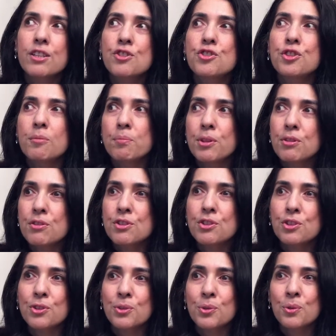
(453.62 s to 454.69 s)

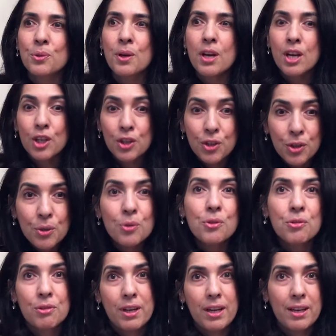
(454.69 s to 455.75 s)
contribute to
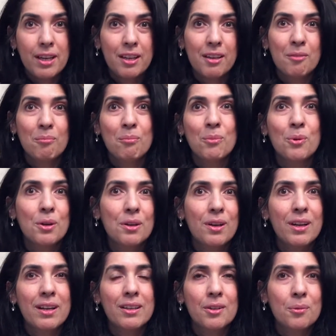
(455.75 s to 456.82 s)
you creating
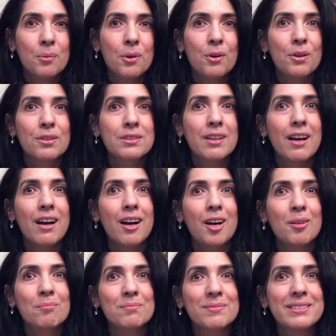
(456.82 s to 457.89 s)
more in your world,
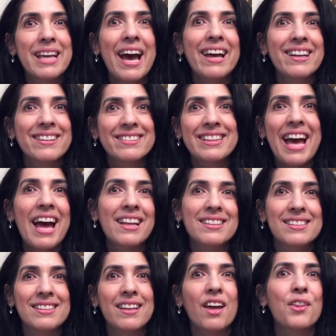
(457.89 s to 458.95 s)

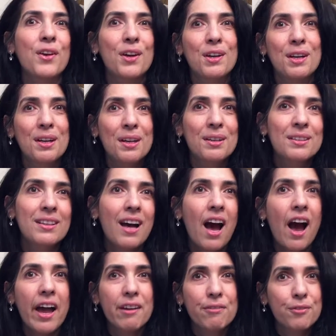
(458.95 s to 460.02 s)
that's another
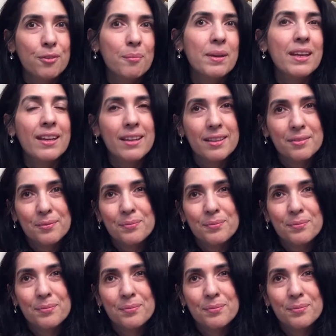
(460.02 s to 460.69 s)
high for me.